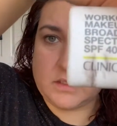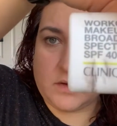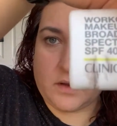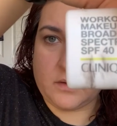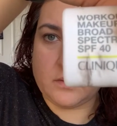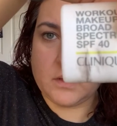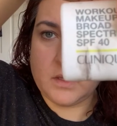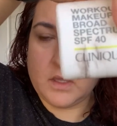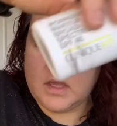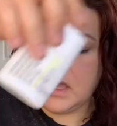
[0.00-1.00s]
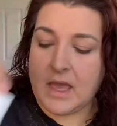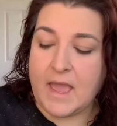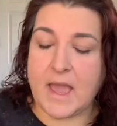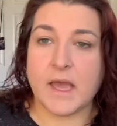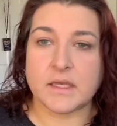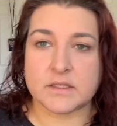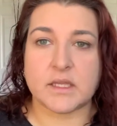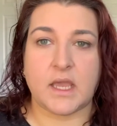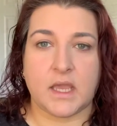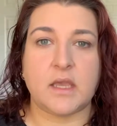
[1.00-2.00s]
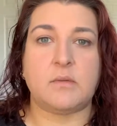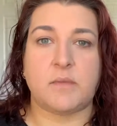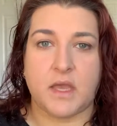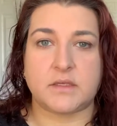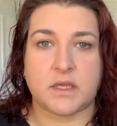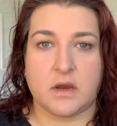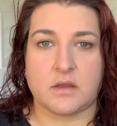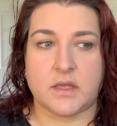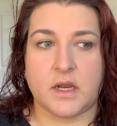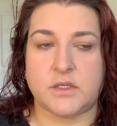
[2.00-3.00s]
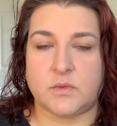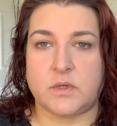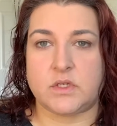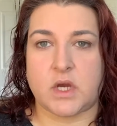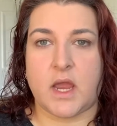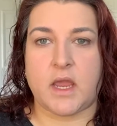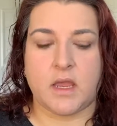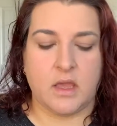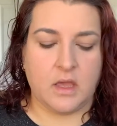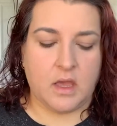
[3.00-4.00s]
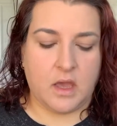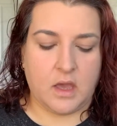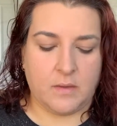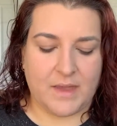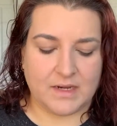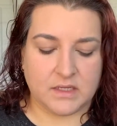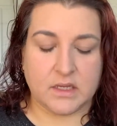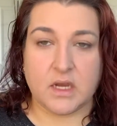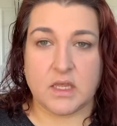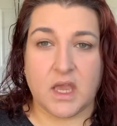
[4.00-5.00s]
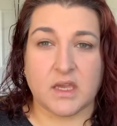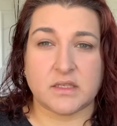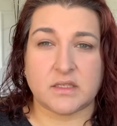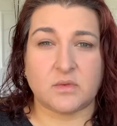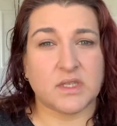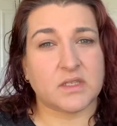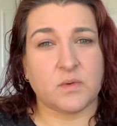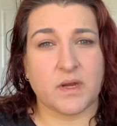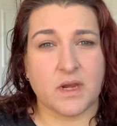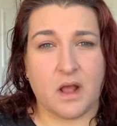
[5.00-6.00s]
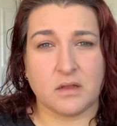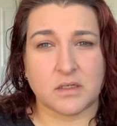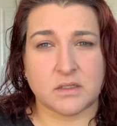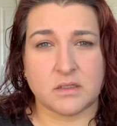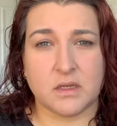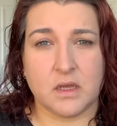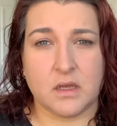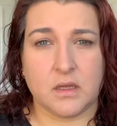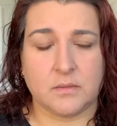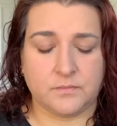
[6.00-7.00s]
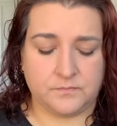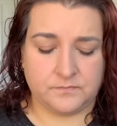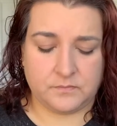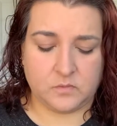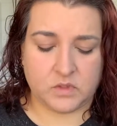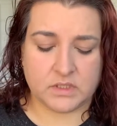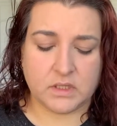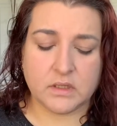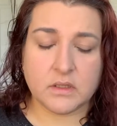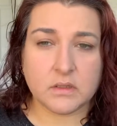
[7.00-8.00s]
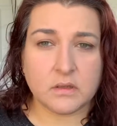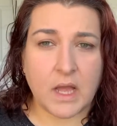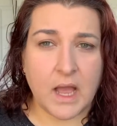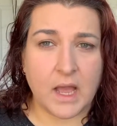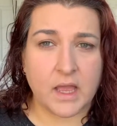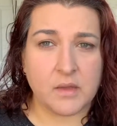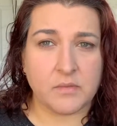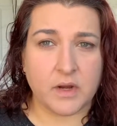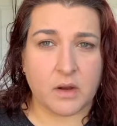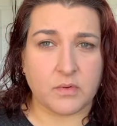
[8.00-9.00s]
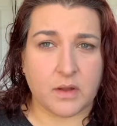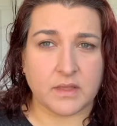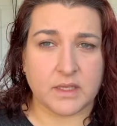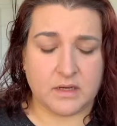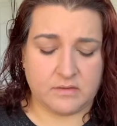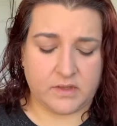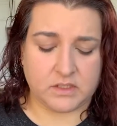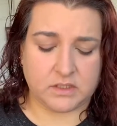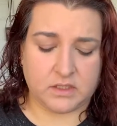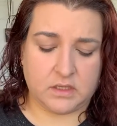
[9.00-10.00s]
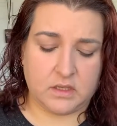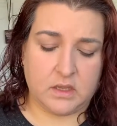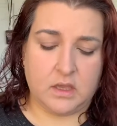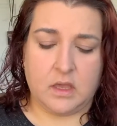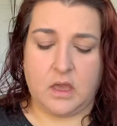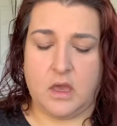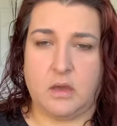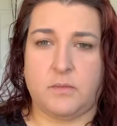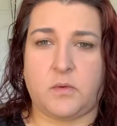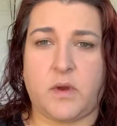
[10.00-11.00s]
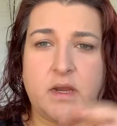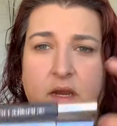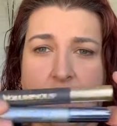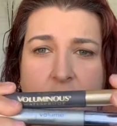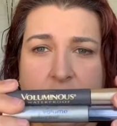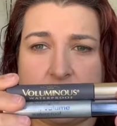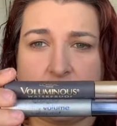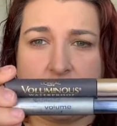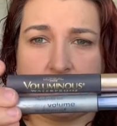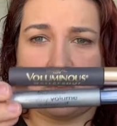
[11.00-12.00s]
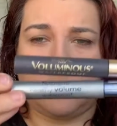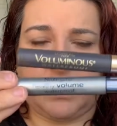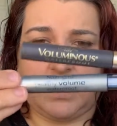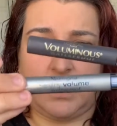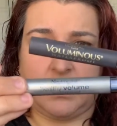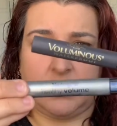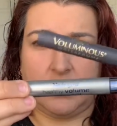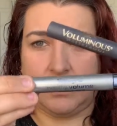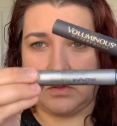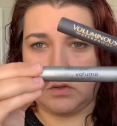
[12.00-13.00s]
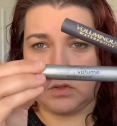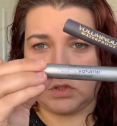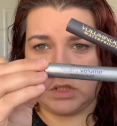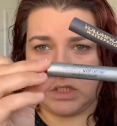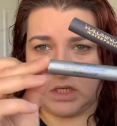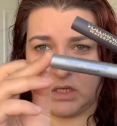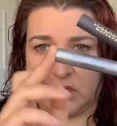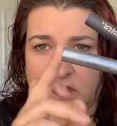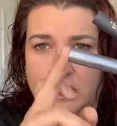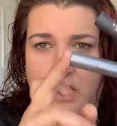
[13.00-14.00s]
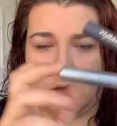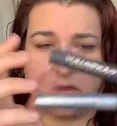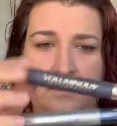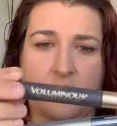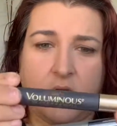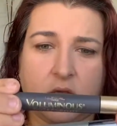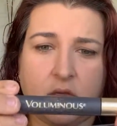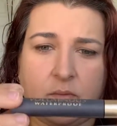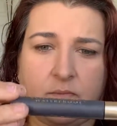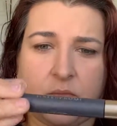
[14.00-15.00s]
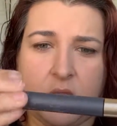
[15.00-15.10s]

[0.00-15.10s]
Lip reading: logo, has a mascara that I do want to try. I didn't get it yet because it was like $20, which is a little high, but I'll probably get it eventually. But right now I switch between Neutrogena Healthy Volume,